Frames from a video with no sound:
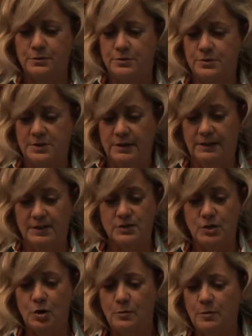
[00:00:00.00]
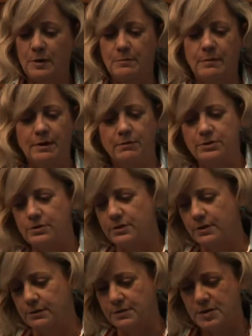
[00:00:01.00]
producing less dopamine, by
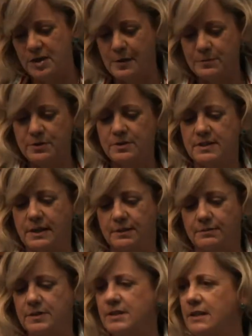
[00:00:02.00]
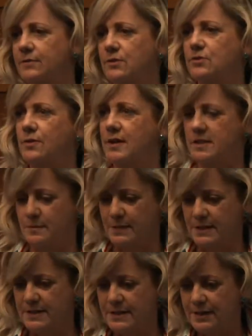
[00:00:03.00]
reducing the receptors that can receive and
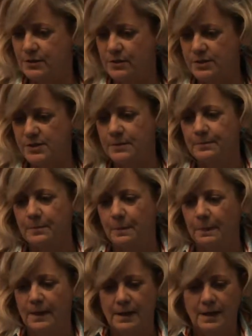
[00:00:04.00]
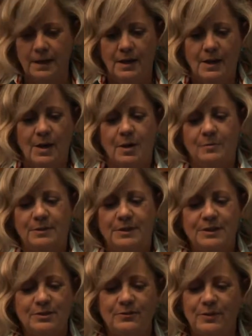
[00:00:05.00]
transmit signals. But
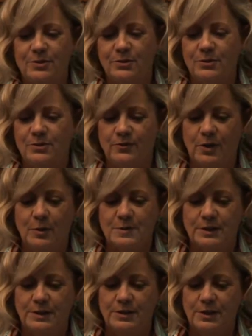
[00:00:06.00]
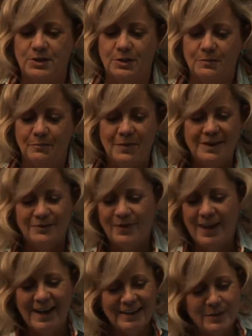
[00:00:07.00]
the individual who develops an addiction may have
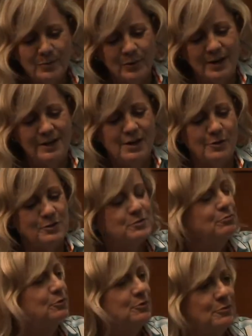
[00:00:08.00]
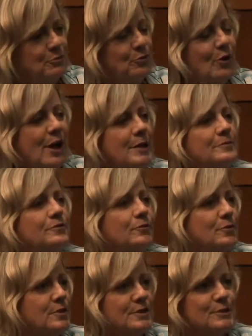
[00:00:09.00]
had a brain that was primed
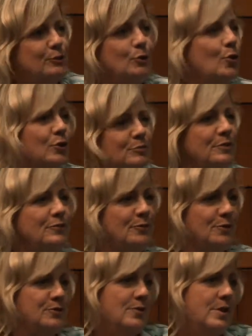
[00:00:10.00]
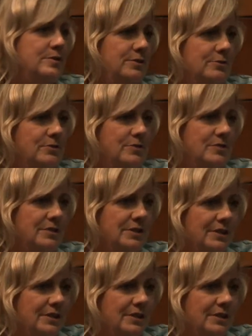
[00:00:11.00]
for this long before drug use.